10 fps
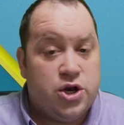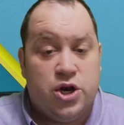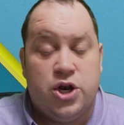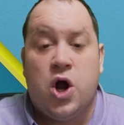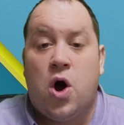
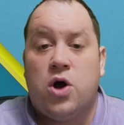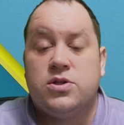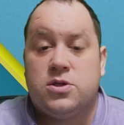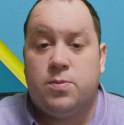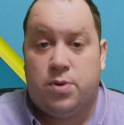not
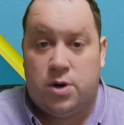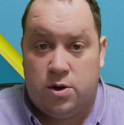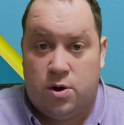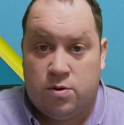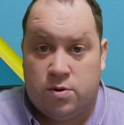
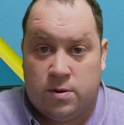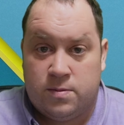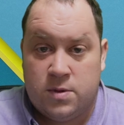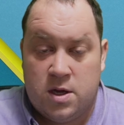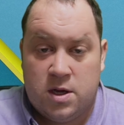plural,
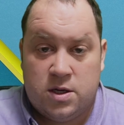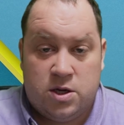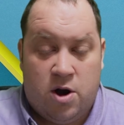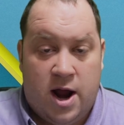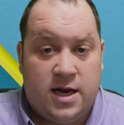
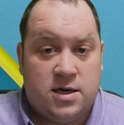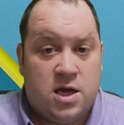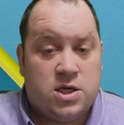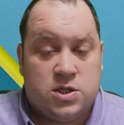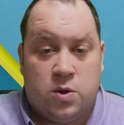right?
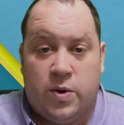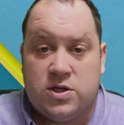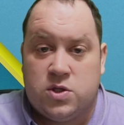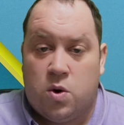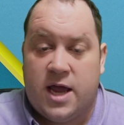So we're
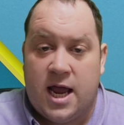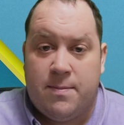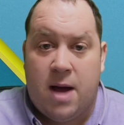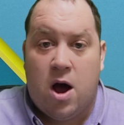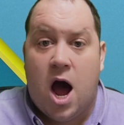talking
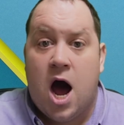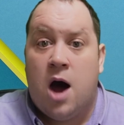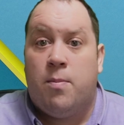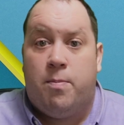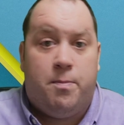about a
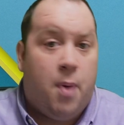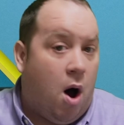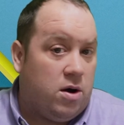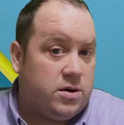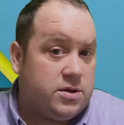
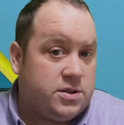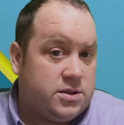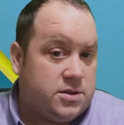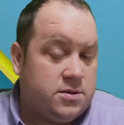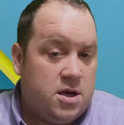box.